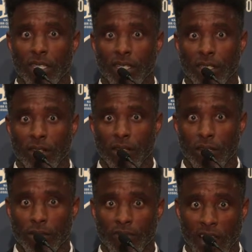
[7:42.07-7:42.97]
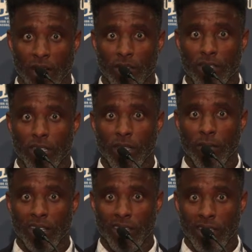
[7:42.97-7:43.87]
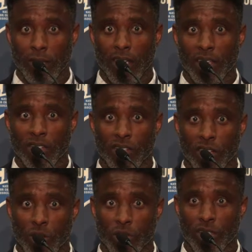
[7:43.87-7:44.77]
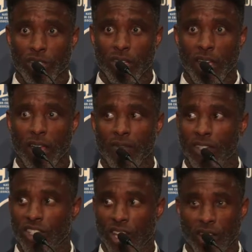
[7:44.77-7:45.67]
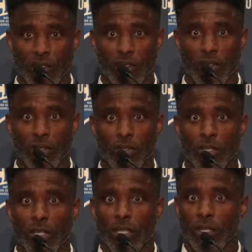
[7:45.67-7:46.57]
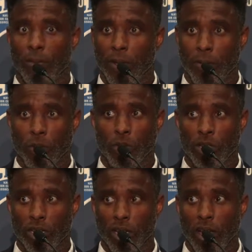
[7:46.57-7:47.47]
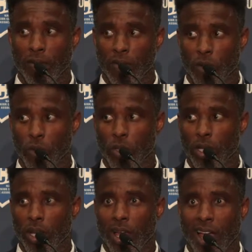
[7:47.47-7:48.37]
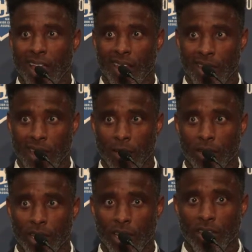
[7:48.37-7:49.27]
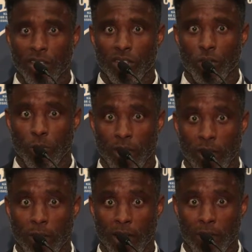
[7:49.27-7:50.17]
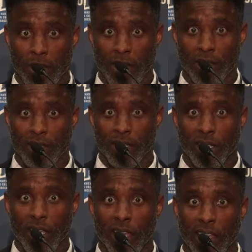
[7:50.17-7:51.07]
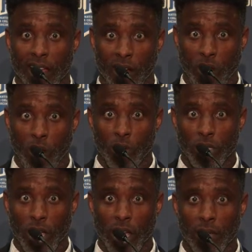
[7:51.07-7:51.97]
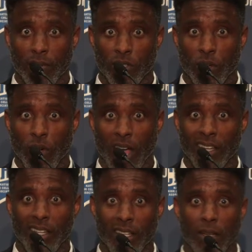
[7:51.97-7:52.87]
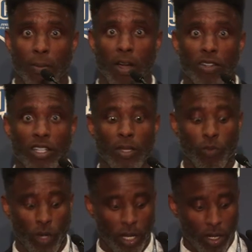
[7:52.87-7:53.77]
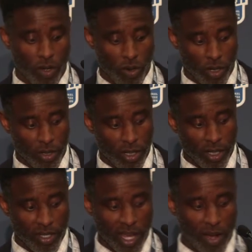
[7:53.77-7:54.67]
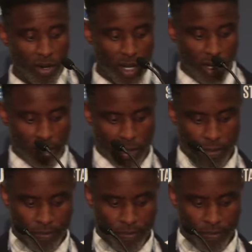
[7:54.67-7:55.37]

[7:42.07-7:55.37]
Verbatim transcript: the faculty, my teammates, the coaching staff, the janitors, the people who cook our food, I had an obligation to be at my best at all times so I can help our team win on Saturdays.